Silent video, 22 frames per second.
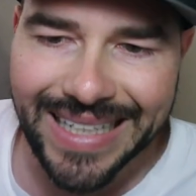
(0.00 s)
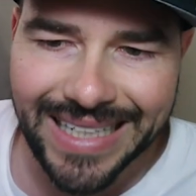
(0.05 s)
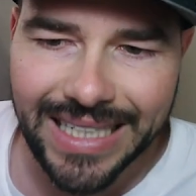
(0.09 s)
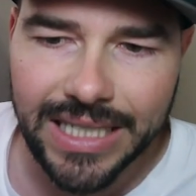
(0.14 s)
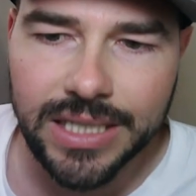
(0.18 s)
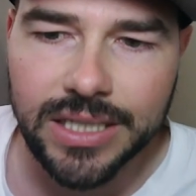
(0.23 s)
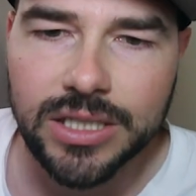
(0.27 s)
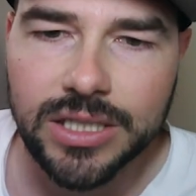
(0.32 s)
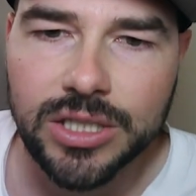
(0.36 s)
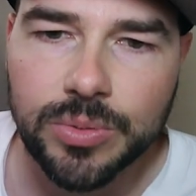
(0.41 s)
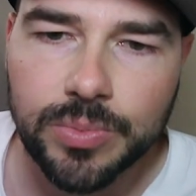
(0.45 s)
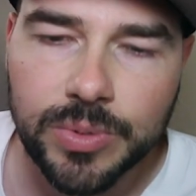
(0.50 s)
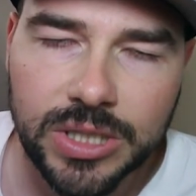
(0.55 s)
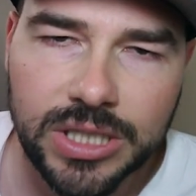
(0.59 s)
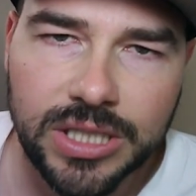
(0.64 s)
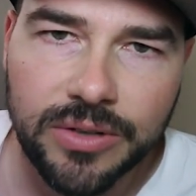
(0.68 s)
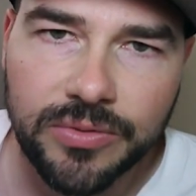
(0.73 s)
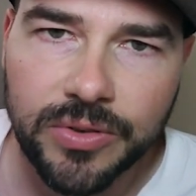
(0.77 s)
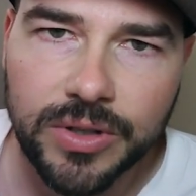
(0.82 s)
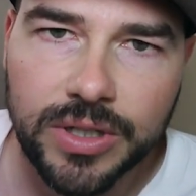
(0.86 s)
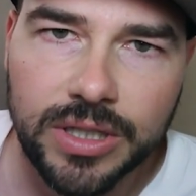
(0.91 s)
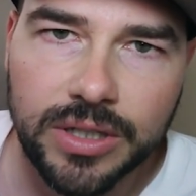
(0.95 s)
is
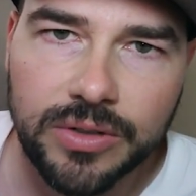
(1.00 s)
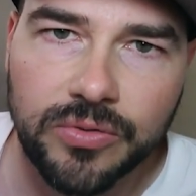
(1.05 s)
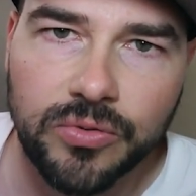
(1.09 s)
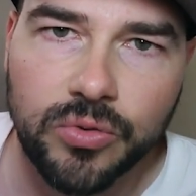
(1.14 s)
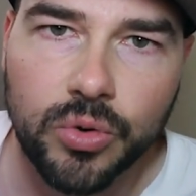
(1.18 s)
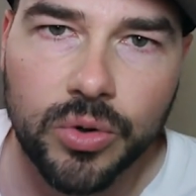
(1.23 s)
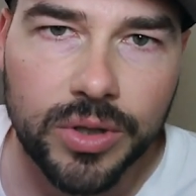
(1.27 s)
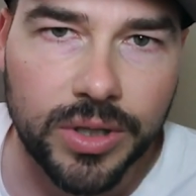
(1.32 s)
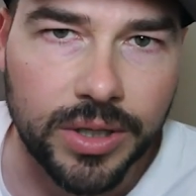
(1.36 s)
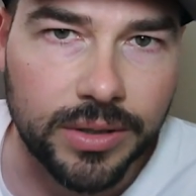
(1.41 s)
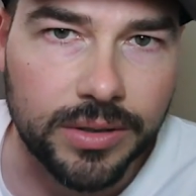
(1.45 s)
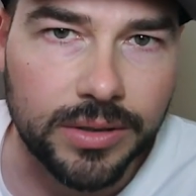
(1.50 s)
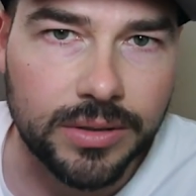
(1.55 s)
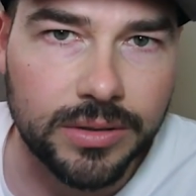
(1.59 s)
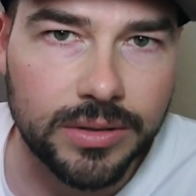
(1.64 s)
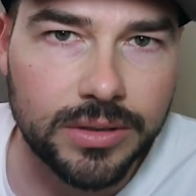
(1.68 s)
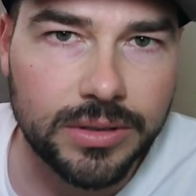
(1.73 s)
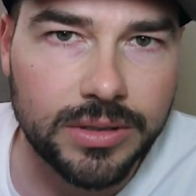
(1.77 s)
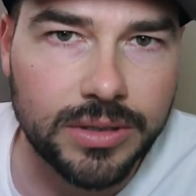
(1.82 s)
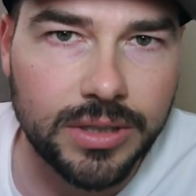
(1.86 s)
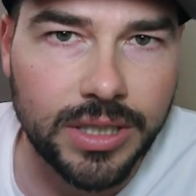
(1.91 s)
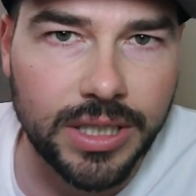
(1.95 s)
specifically for the
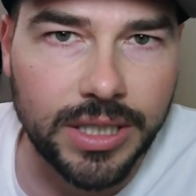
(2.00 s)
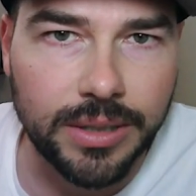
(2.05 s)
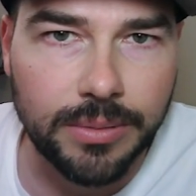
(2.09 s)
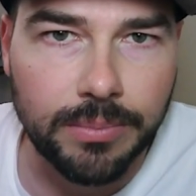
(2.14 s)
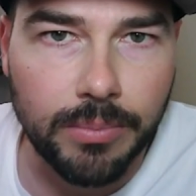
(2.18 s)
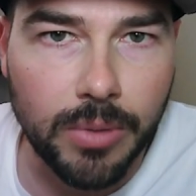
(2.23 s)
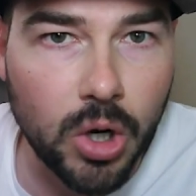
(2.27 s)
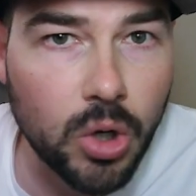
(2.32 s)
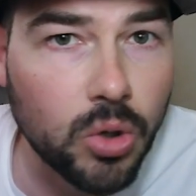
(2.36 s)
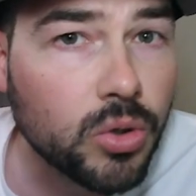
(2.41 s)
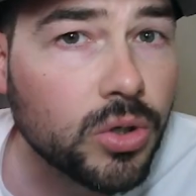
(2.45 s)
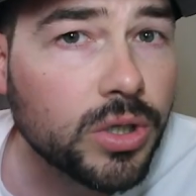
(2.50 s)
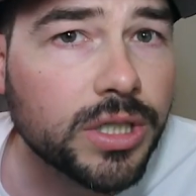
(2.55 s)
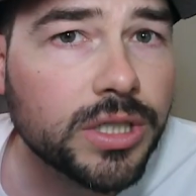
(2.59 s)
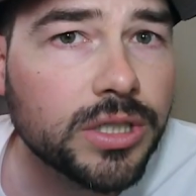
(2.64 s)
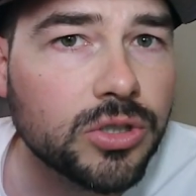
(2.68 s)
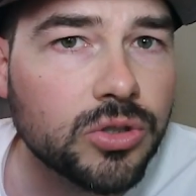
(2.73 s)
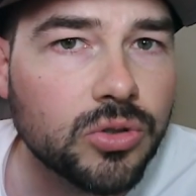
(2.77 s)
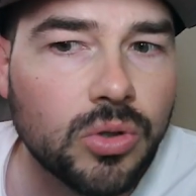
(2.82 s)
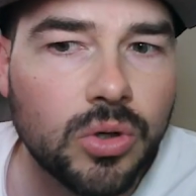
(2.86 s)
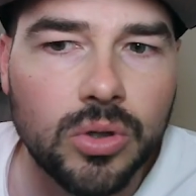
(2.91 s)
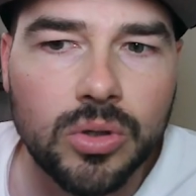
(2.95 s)
motor
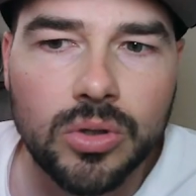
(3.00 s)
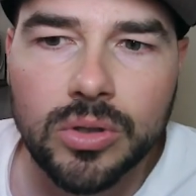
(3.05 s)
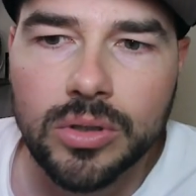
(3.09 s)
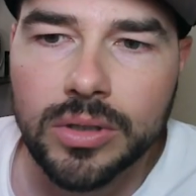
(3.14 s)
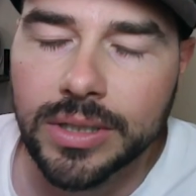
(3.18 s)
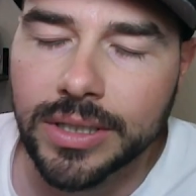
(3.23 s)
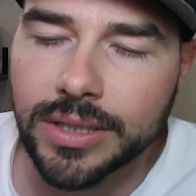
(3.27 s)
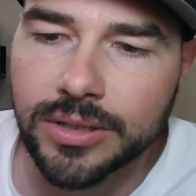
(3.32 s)
controller.